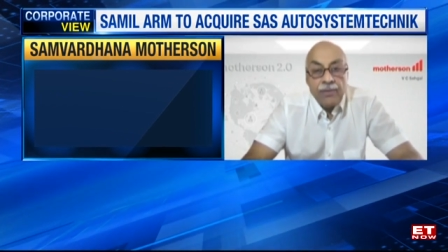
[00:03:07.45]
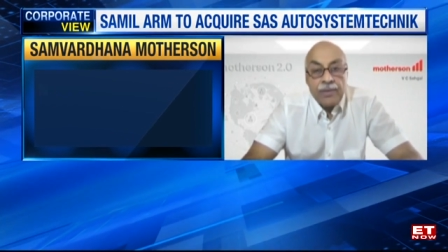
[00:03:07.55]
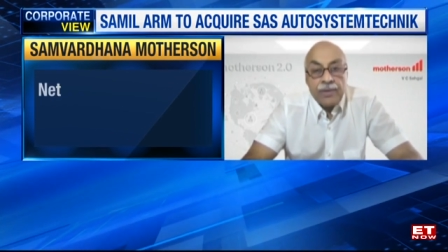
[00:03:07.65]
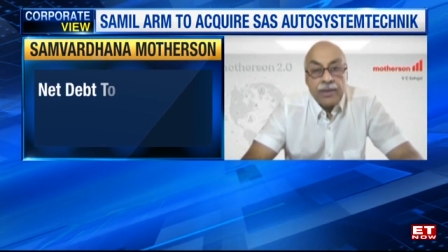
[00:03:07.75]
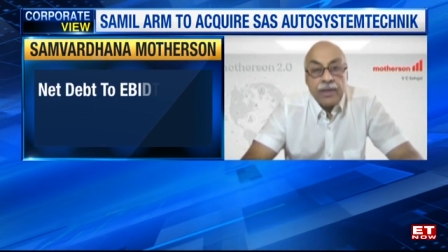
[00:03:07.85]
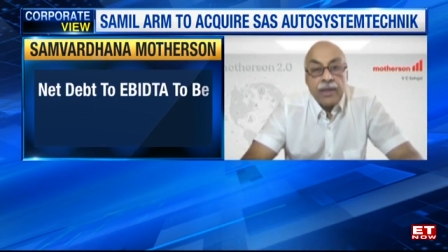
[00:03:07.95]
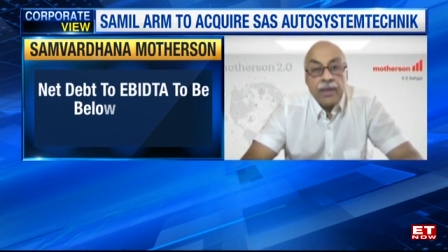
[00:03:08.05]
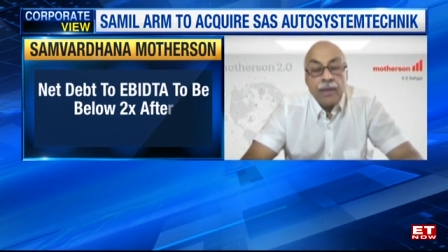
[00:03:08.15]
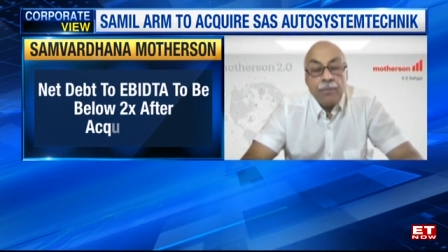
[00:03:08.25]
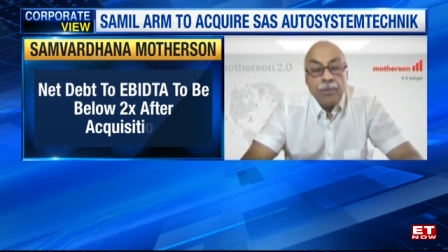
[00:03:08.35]
with
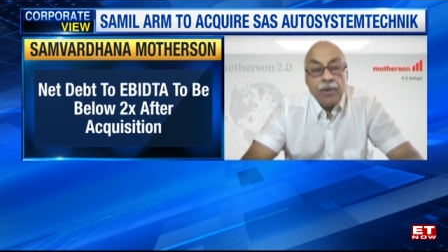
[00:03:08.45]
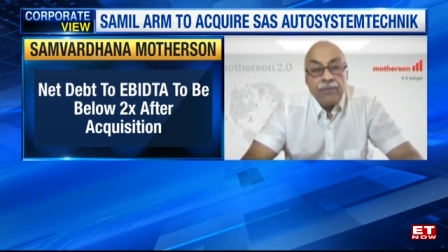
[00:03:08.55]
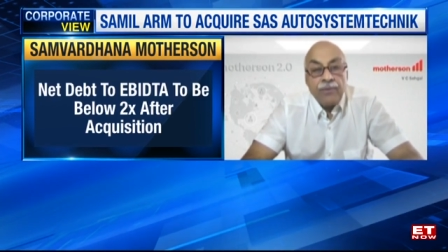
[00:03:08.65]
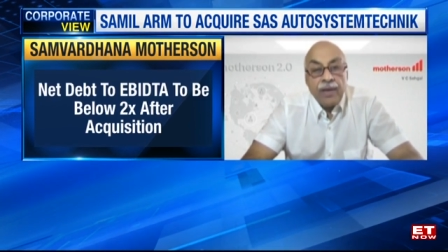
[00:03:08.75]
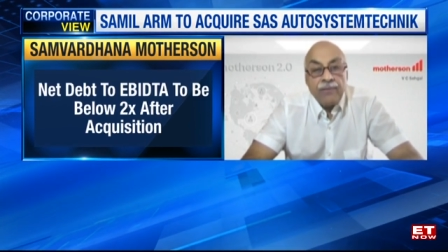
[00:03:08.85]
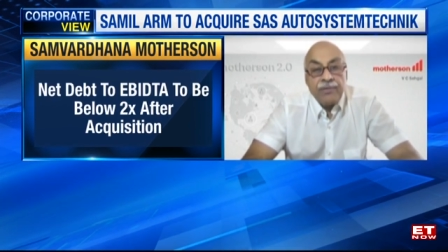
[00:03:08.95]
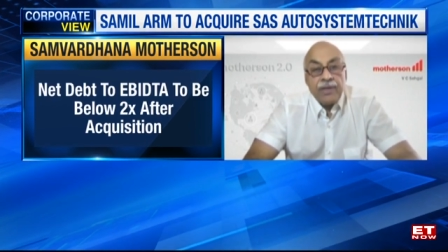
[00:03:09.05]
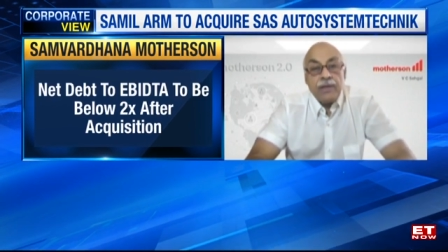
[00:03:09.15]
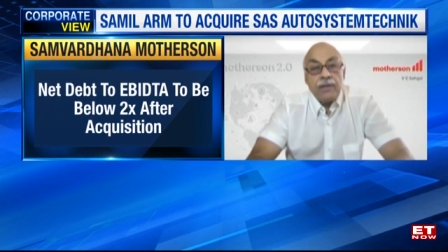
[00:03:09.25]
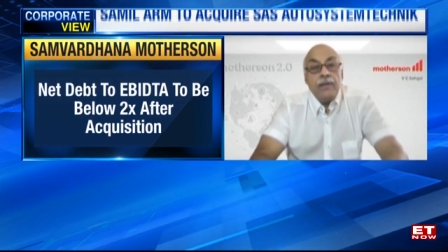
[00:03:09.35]
the 0.5
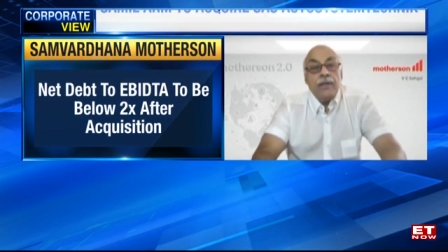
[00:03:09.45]
tier,